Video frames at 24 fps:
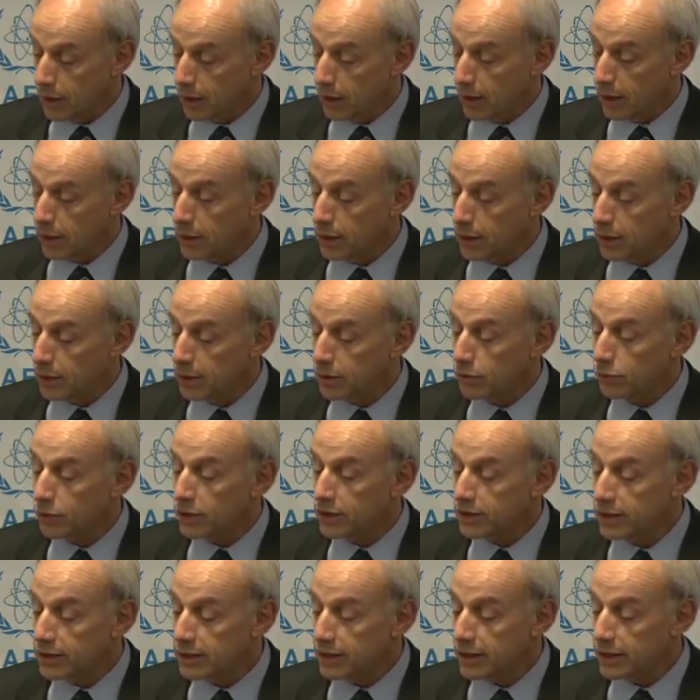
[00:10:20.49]
and
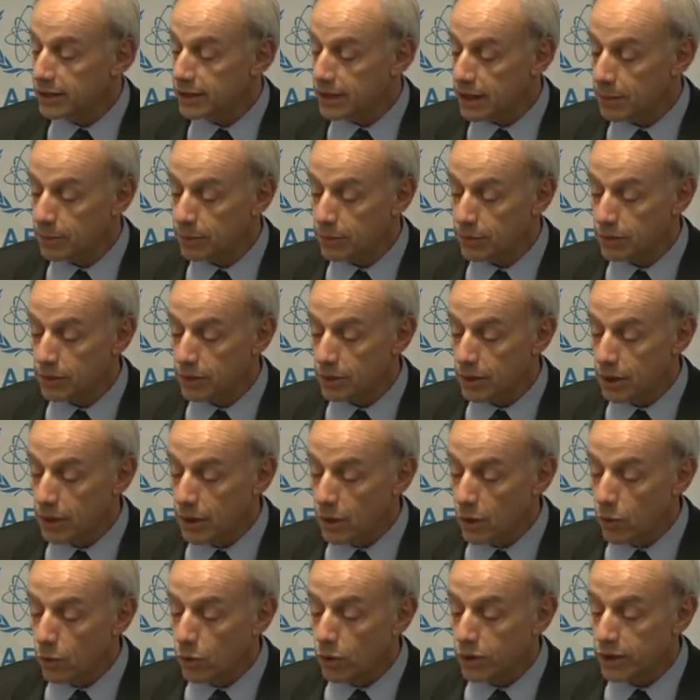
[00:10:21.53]
26 samples
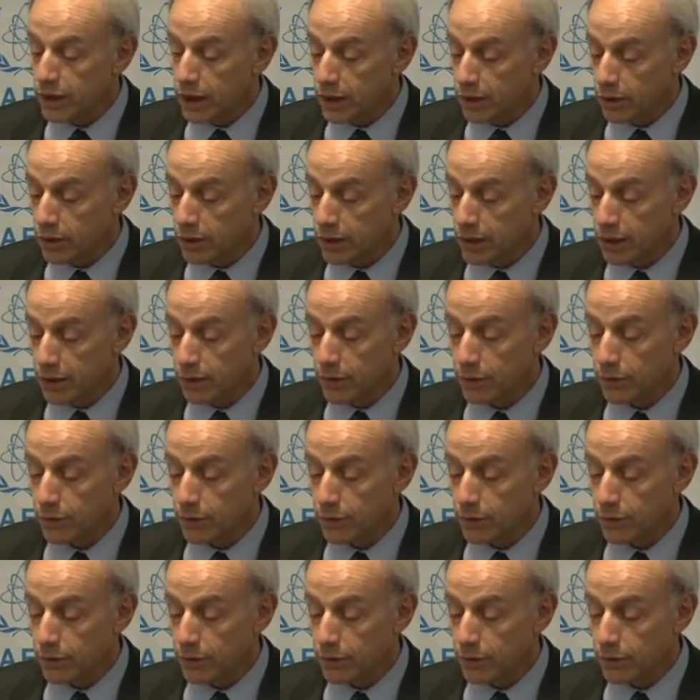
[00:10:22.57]
were taken